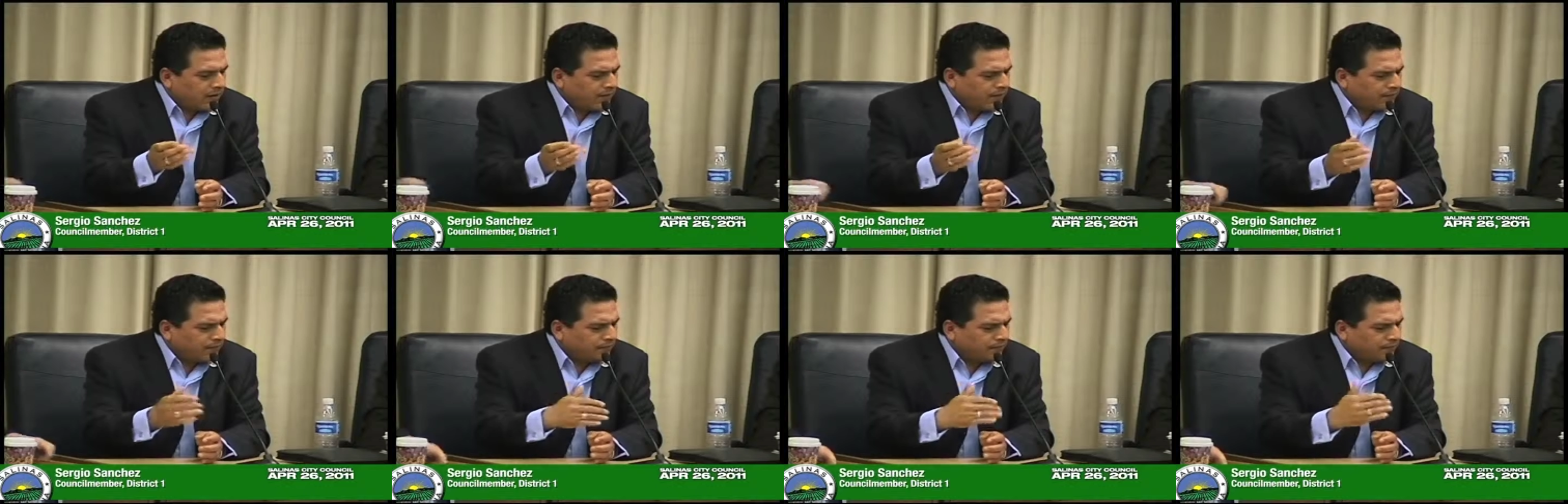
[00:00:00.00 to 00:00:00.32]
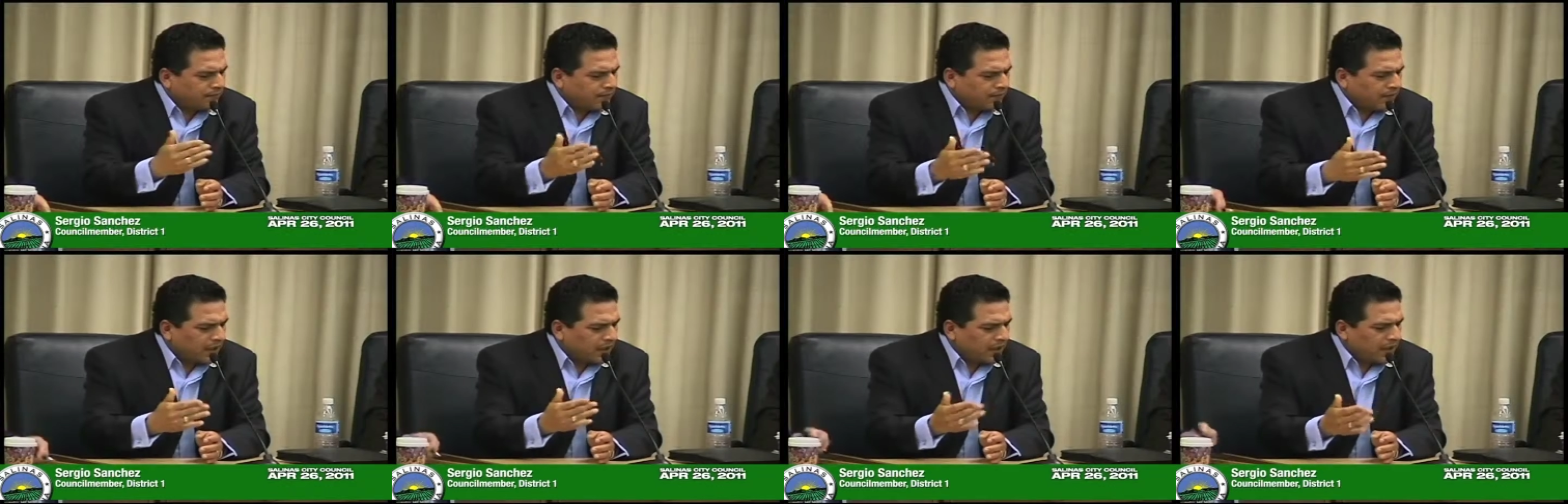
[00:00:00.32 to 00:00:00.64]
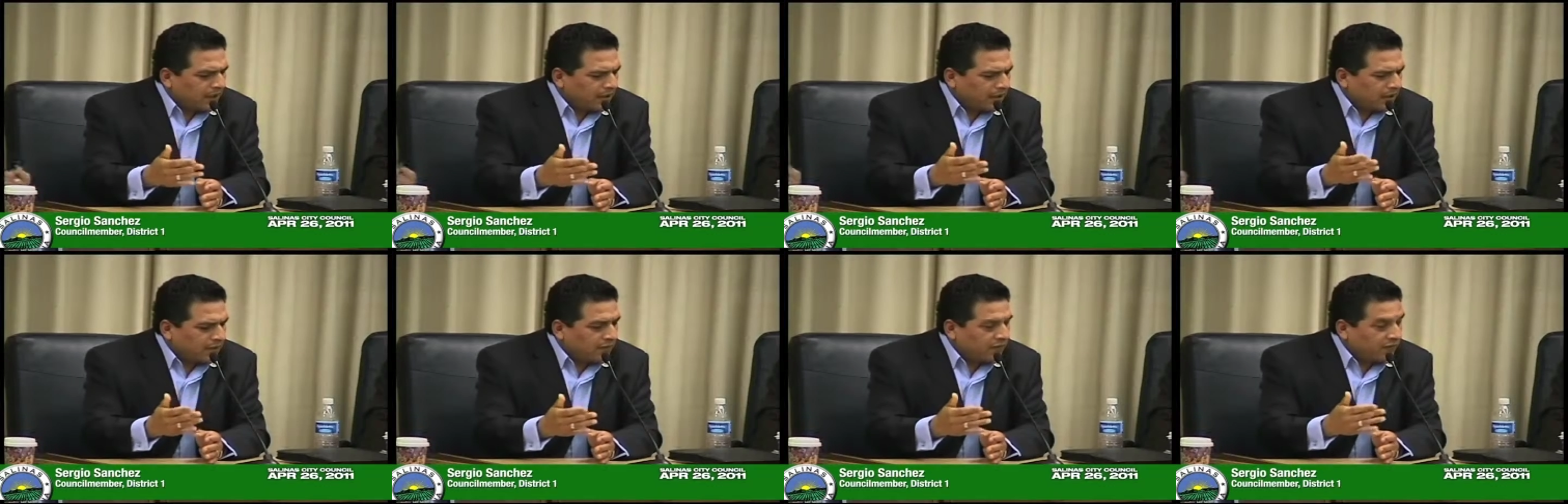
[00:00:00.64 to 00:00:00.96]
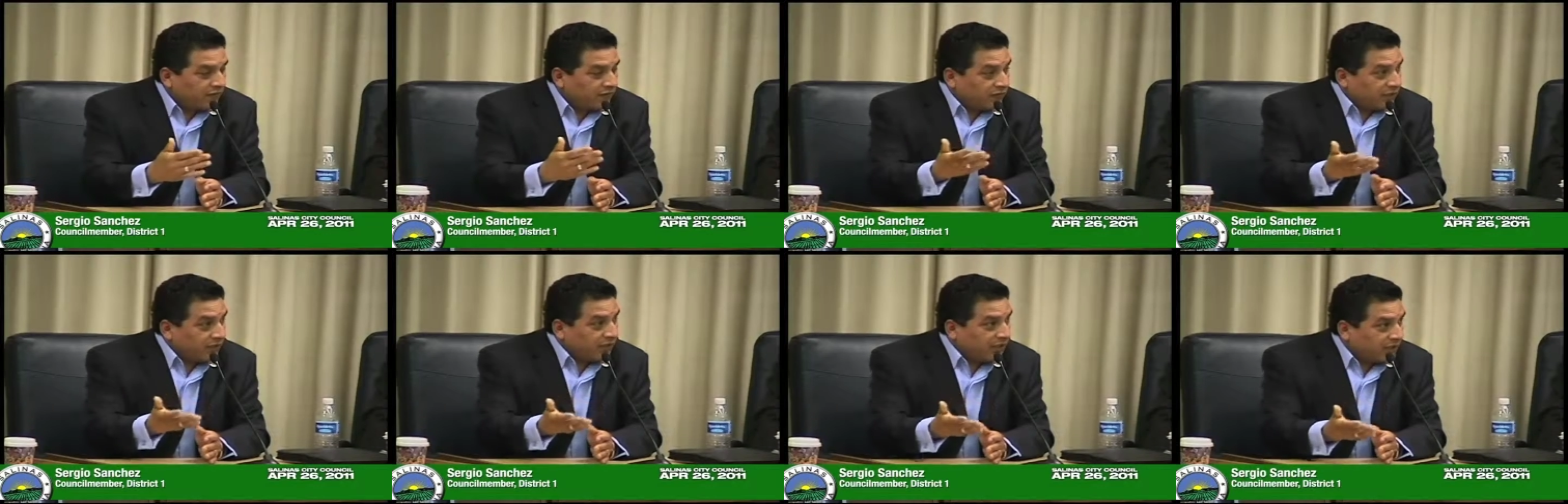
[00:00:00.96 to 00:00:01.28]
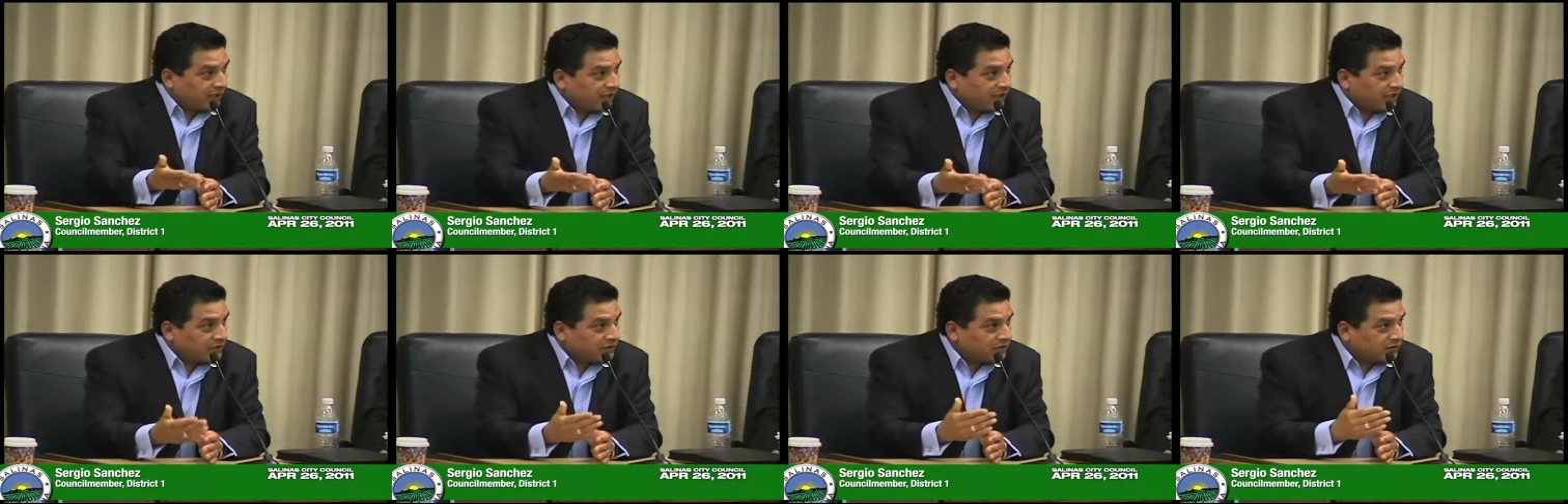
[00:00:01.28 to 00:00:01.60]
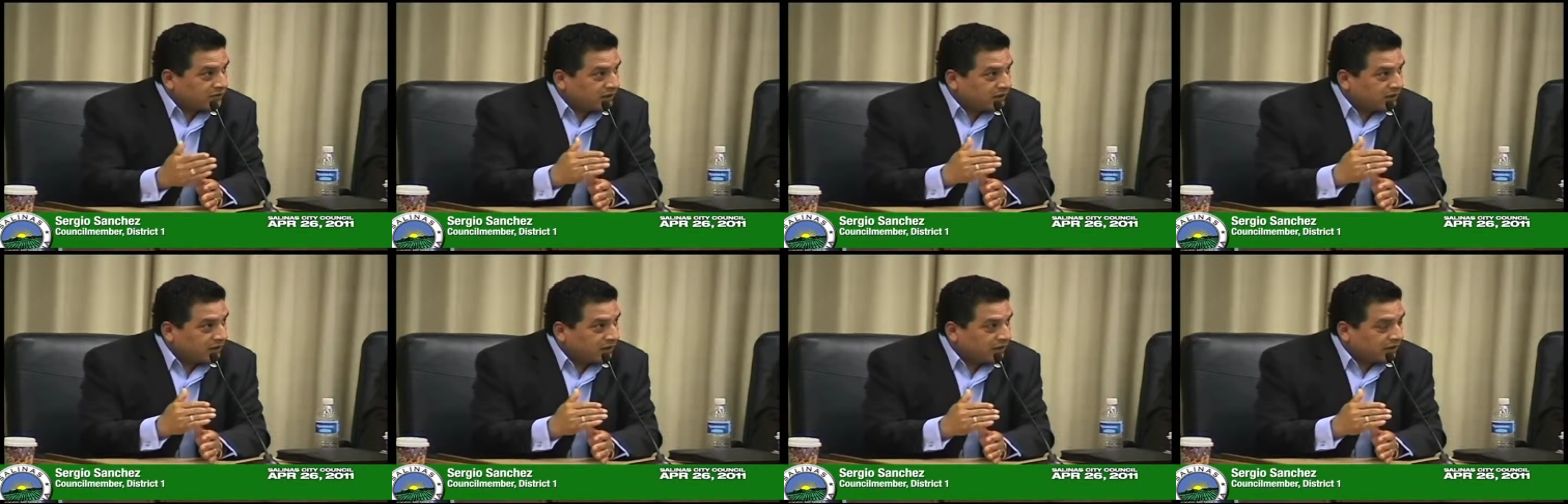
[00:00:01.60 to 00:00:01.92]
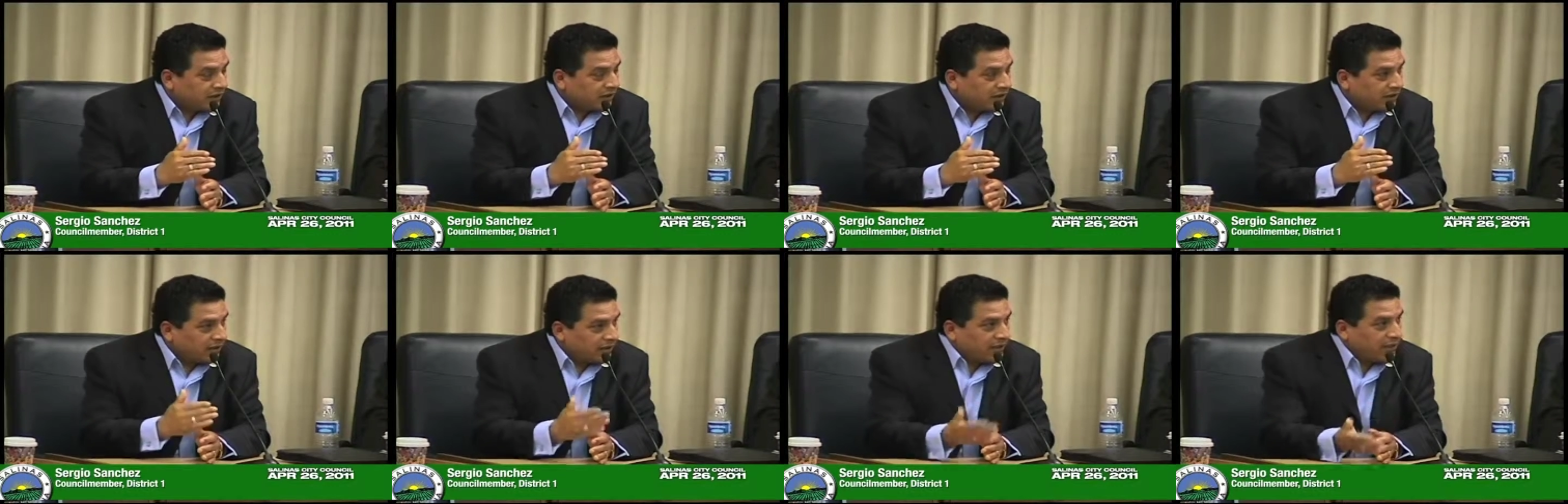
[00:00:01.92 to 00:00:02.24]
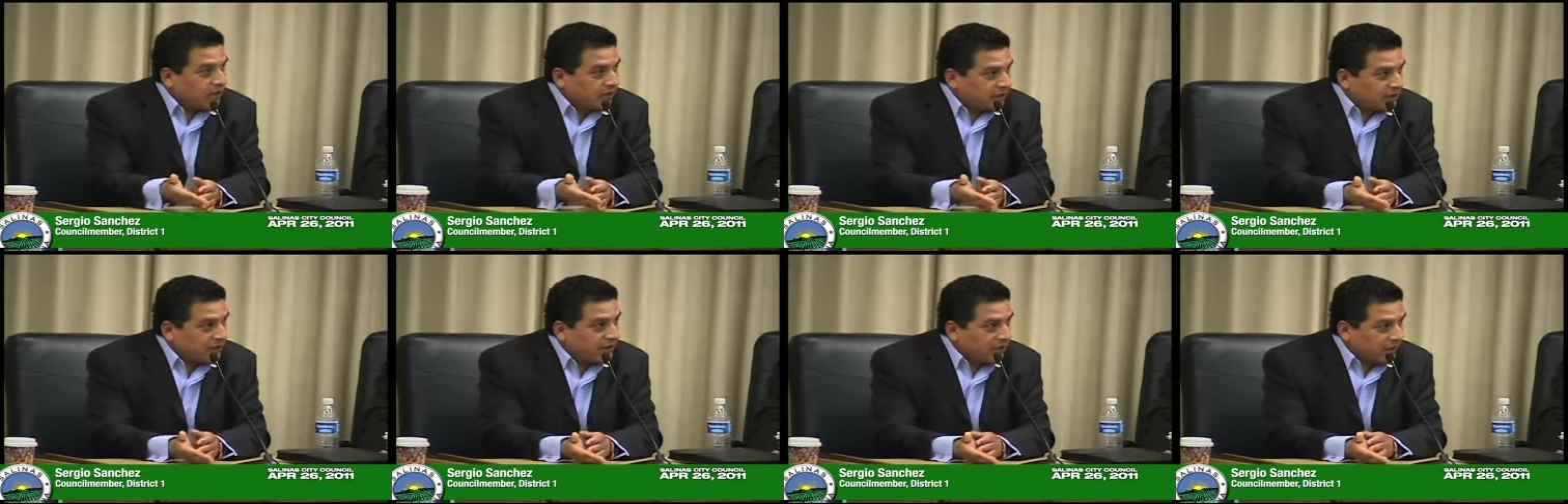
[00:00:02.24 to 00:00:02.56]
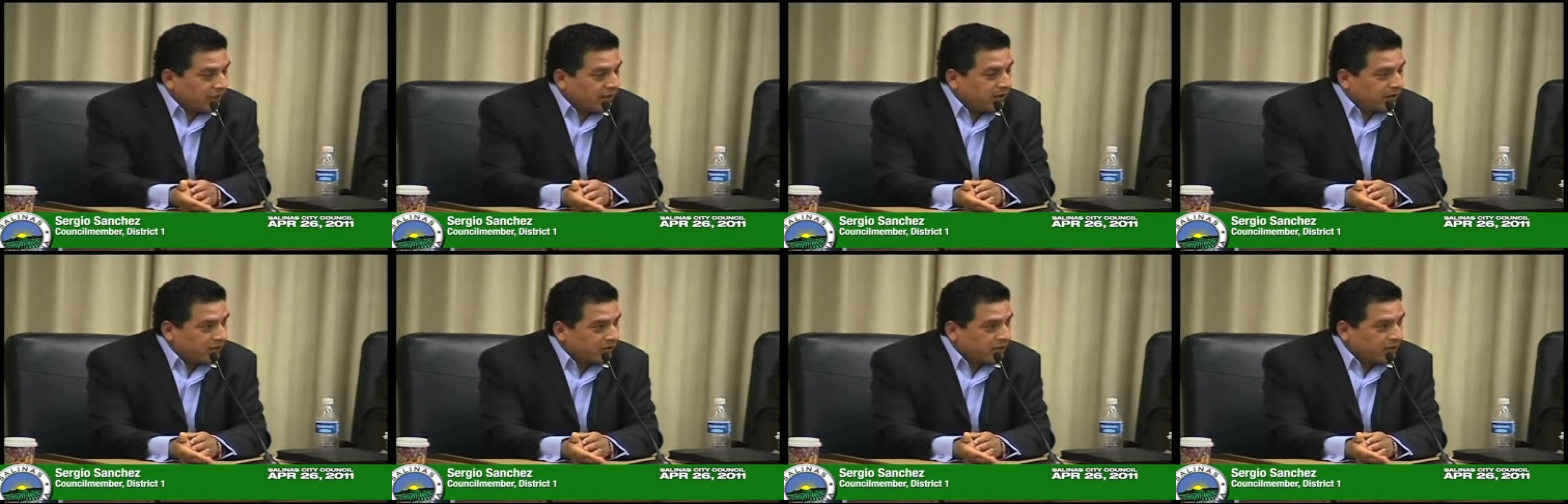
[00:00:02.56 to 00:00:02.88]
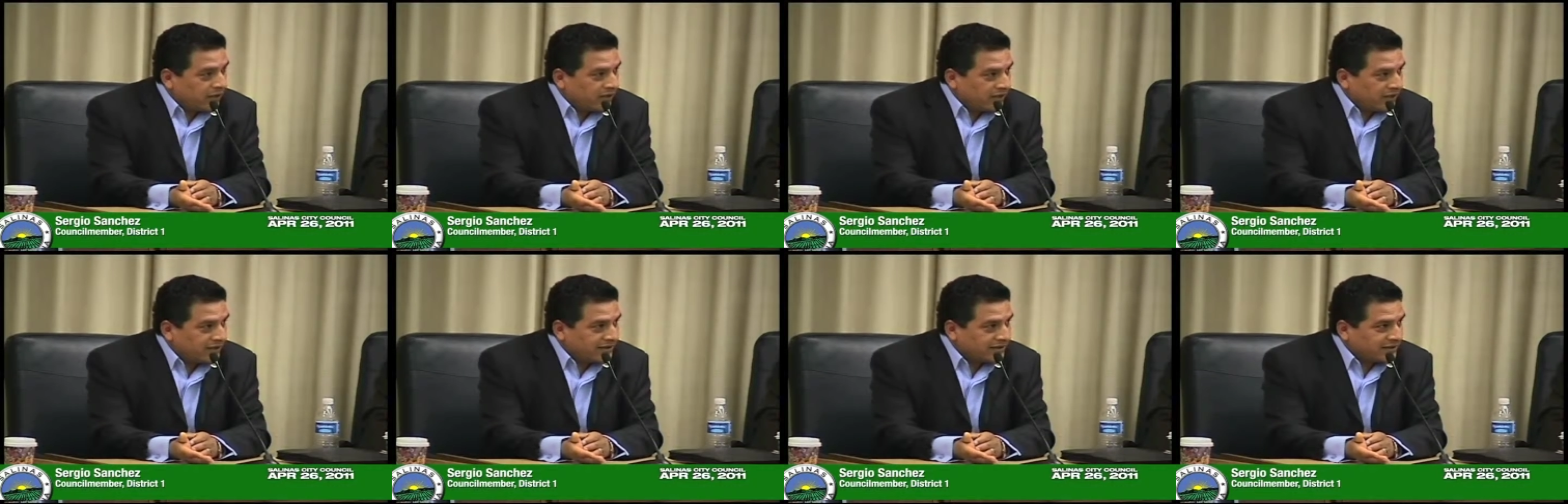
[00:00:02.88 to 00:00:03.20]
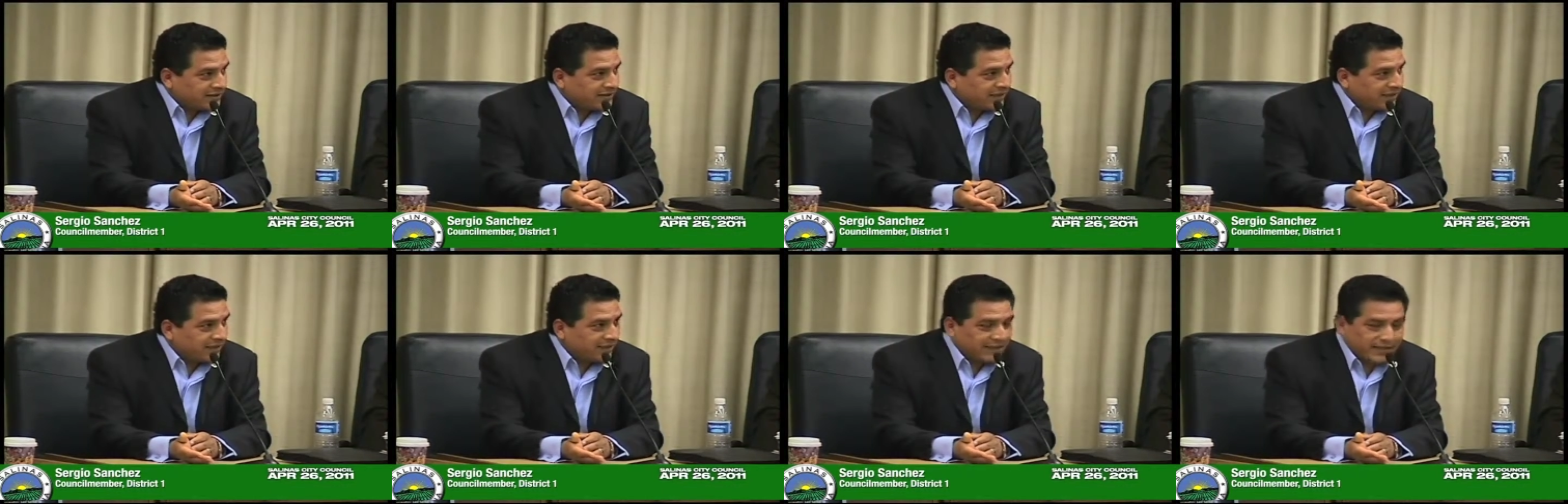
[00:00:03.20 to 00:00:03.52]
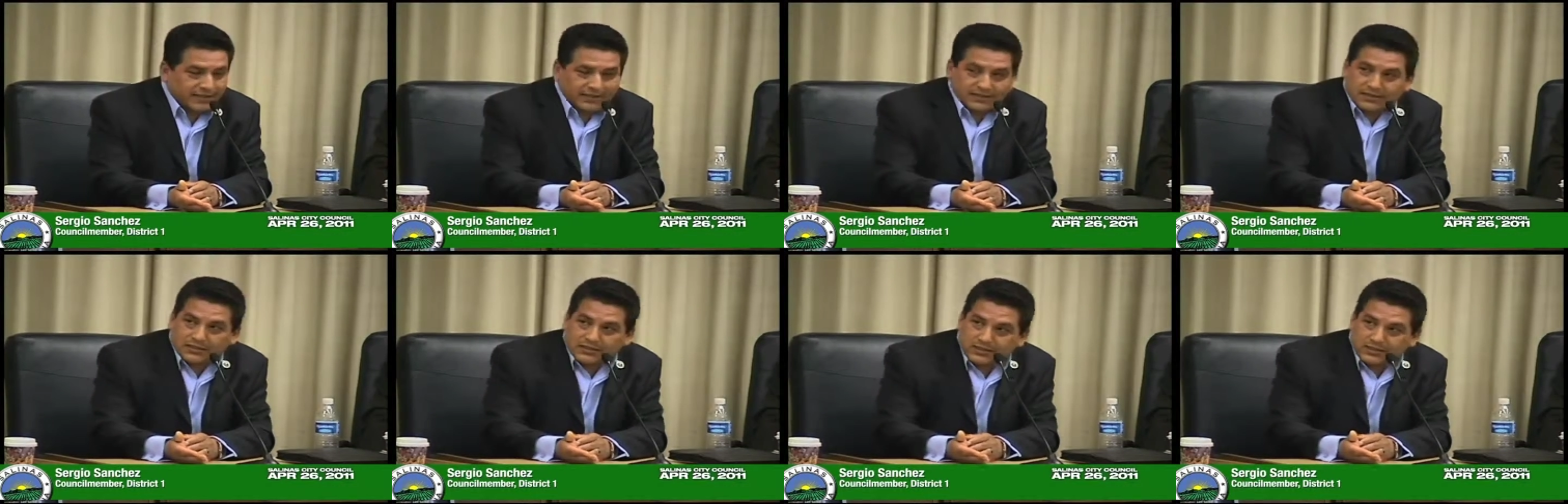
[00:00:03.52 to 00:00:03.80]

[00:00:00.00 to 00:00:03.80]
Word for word: um, before they graduate they will take on projects like this.